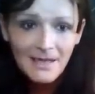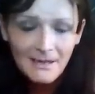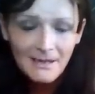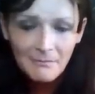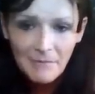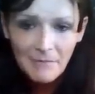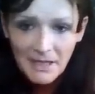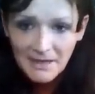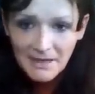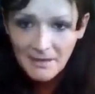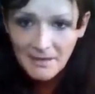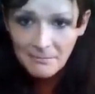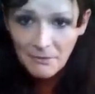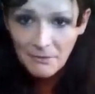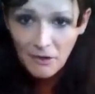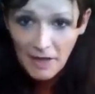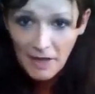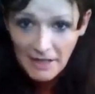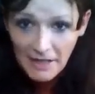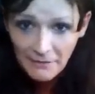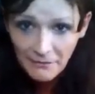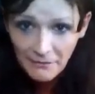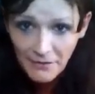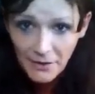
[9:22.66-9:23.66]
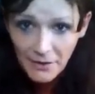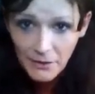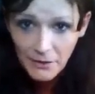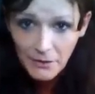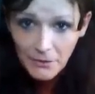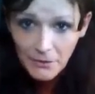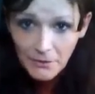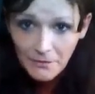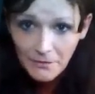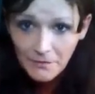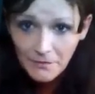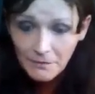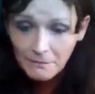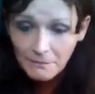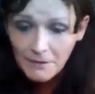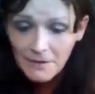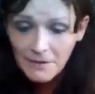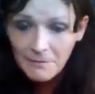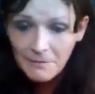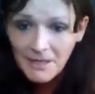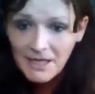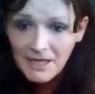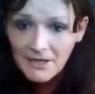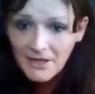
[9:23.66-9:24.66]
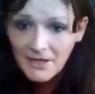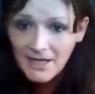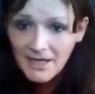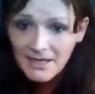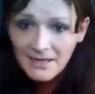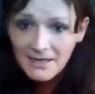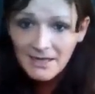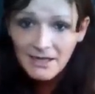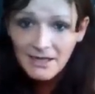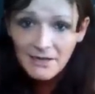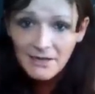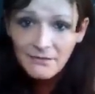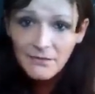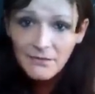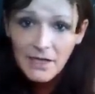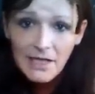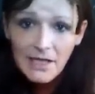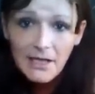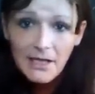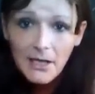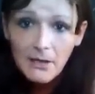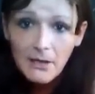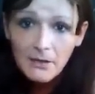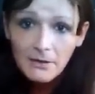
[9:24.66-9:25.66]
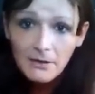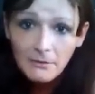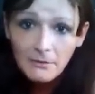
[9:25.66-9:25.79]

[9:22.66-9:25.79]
picked up quite a few with my transition video,